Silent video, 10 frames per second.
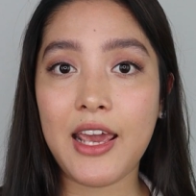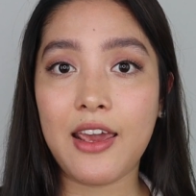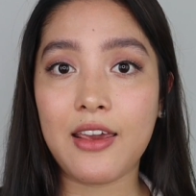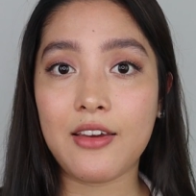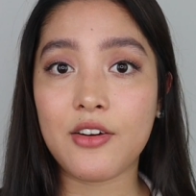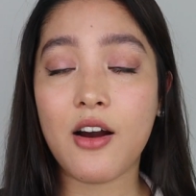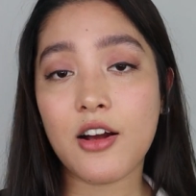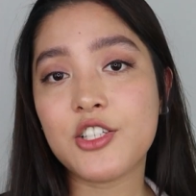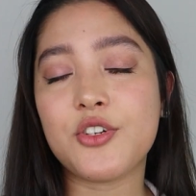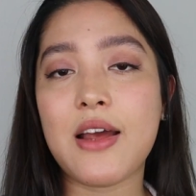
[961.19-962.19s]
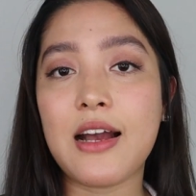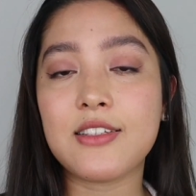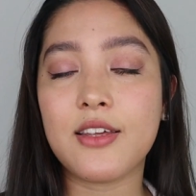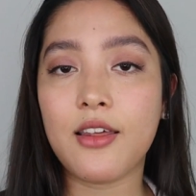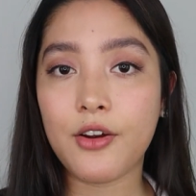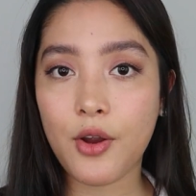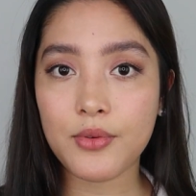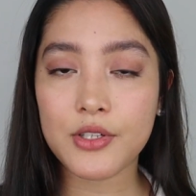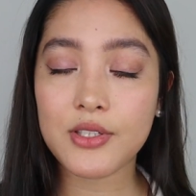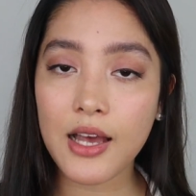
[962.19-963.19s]
a contract, they're
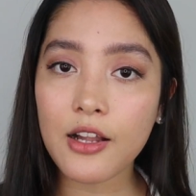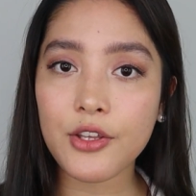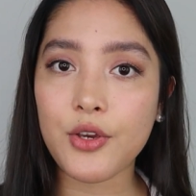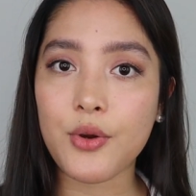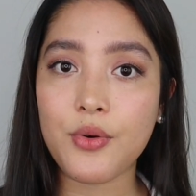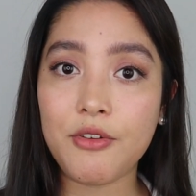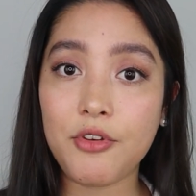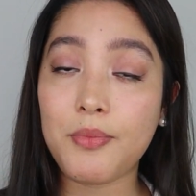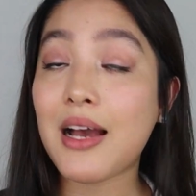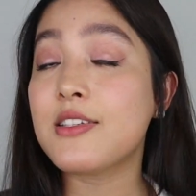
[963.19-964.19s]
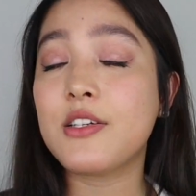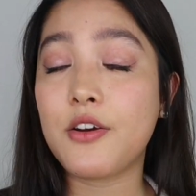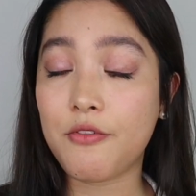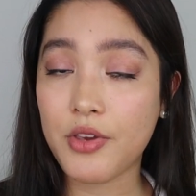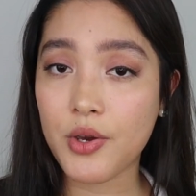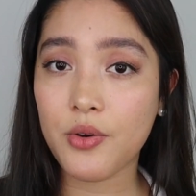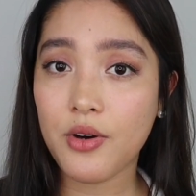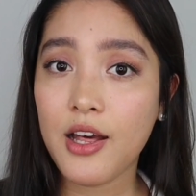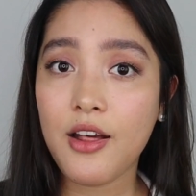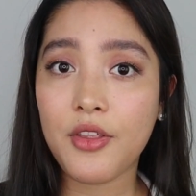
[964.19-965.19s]
going to tell you, if you pass the interview,
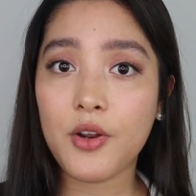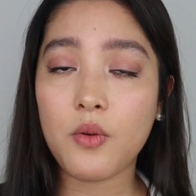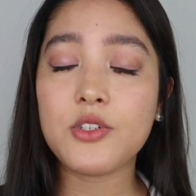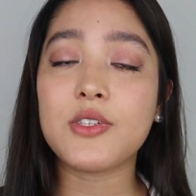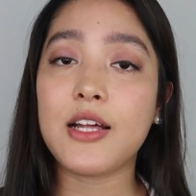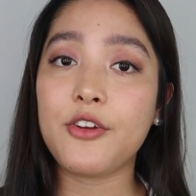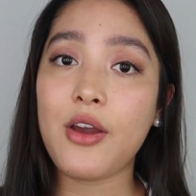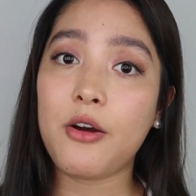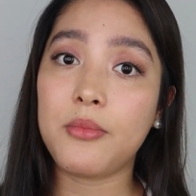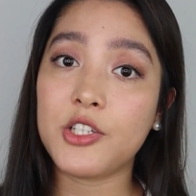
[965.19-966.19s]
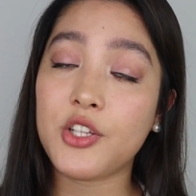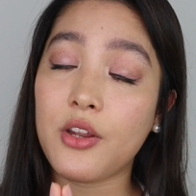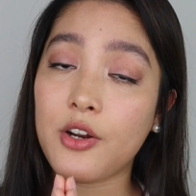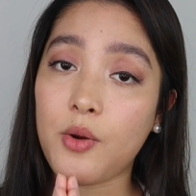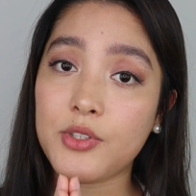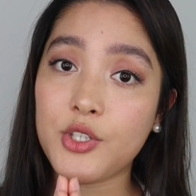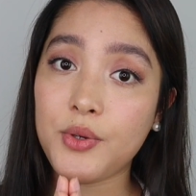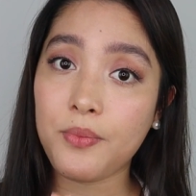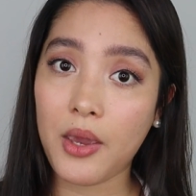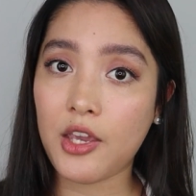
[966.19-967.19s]
they're going to tell you how much they're going
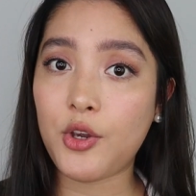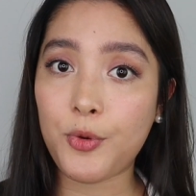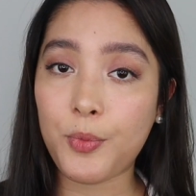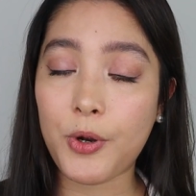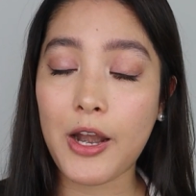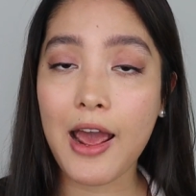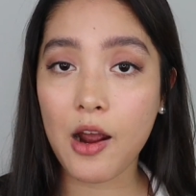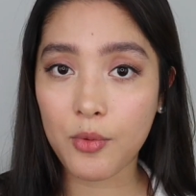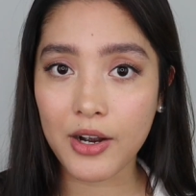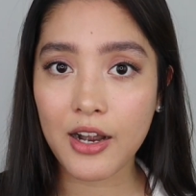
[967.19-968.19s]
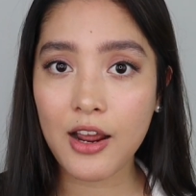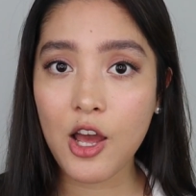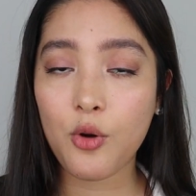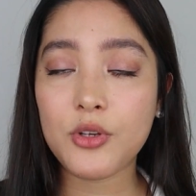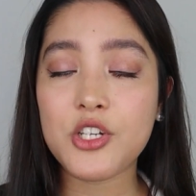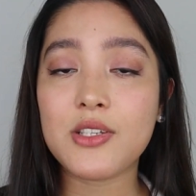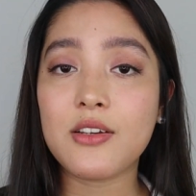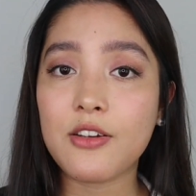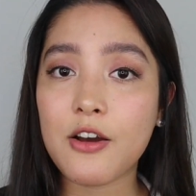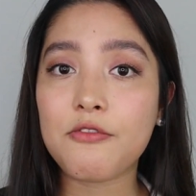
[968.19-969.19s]
to pay you per hour, which is
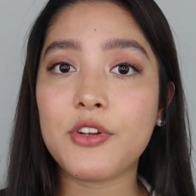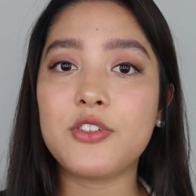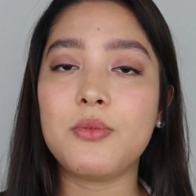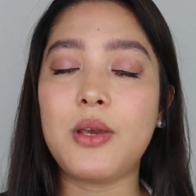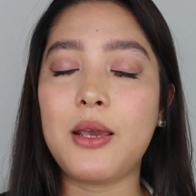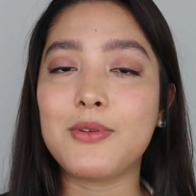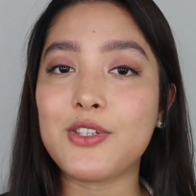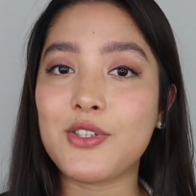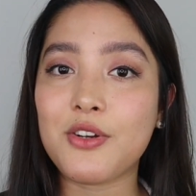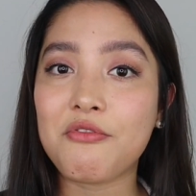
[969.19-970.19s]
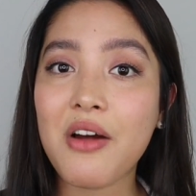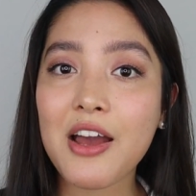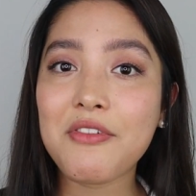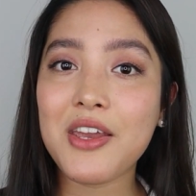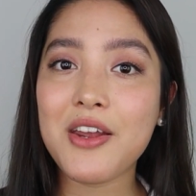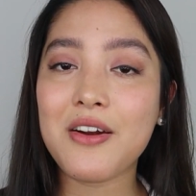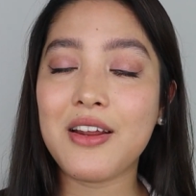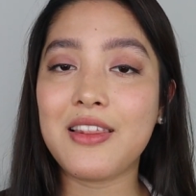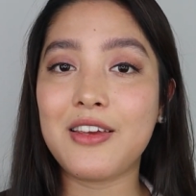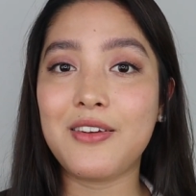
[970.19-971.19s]
enough for you to be able to survive here
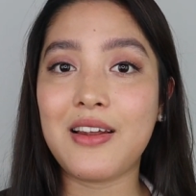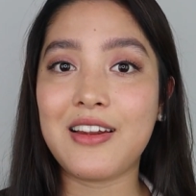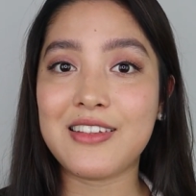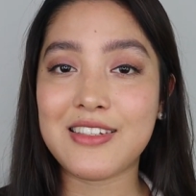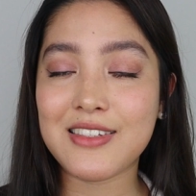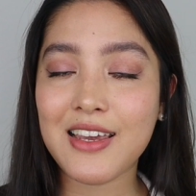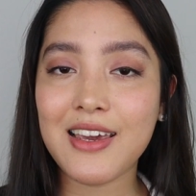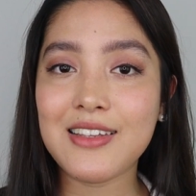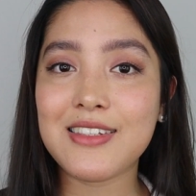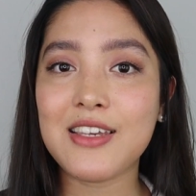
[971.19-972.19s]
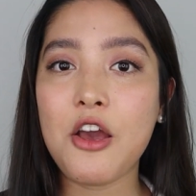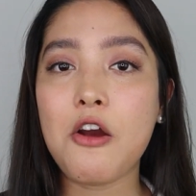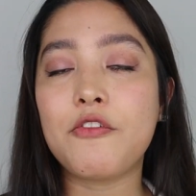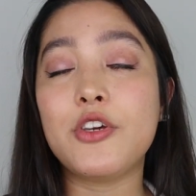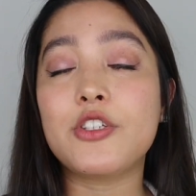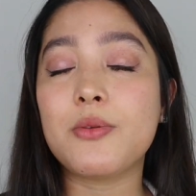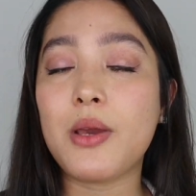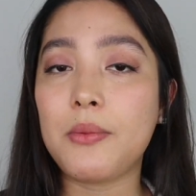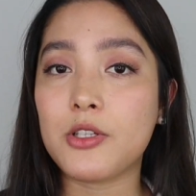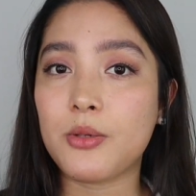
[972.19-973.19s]
in the United States, for you to
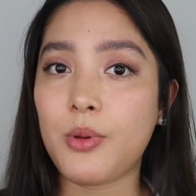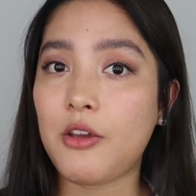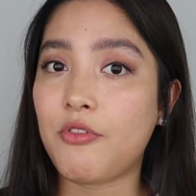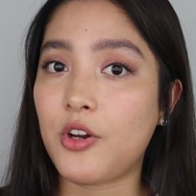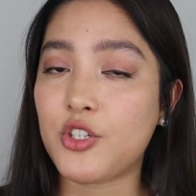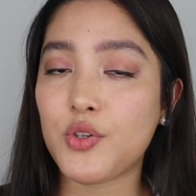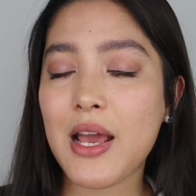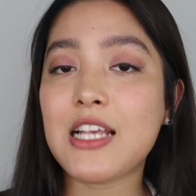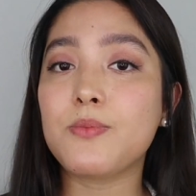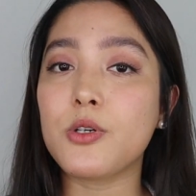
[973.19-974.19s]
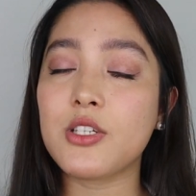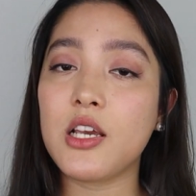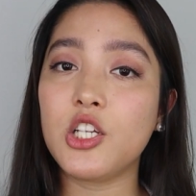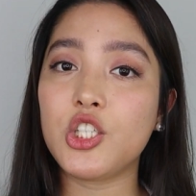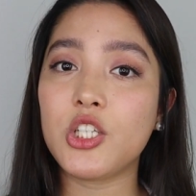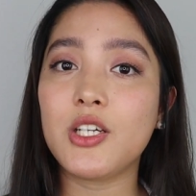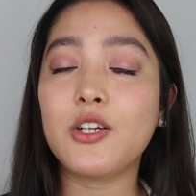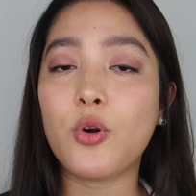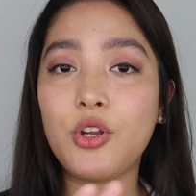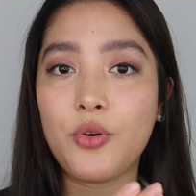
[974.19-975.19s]
be able to pay for your
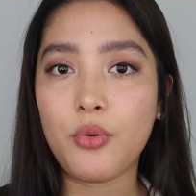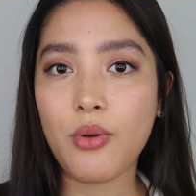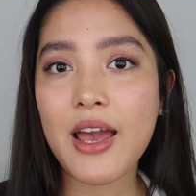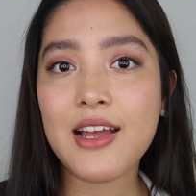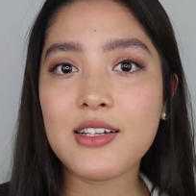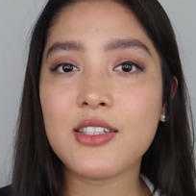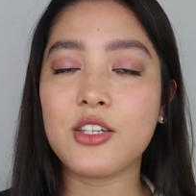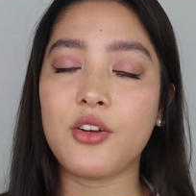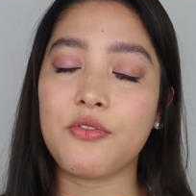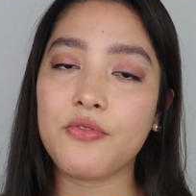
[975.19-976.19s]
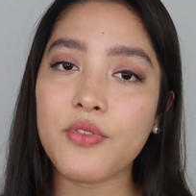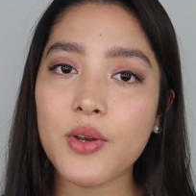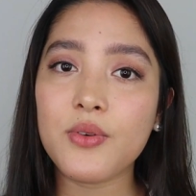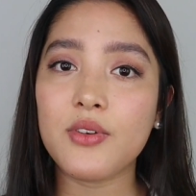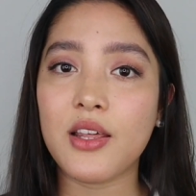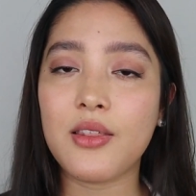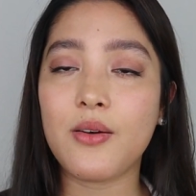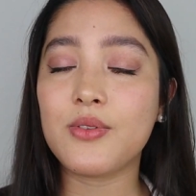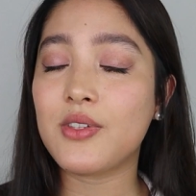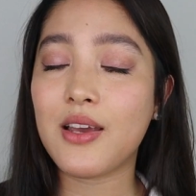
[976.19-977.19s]
transportation or your rent, your food, and
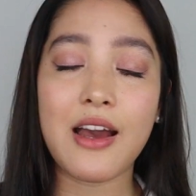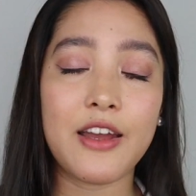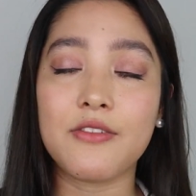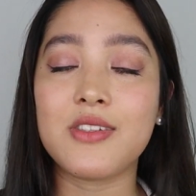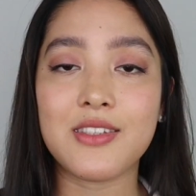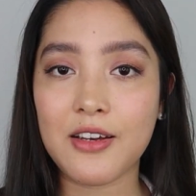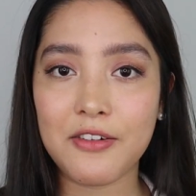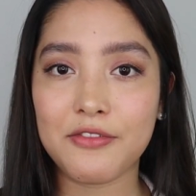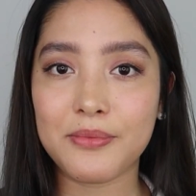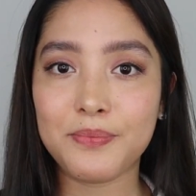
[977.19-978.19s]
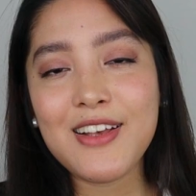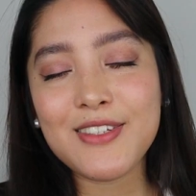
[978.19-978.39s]
those kind of stuff.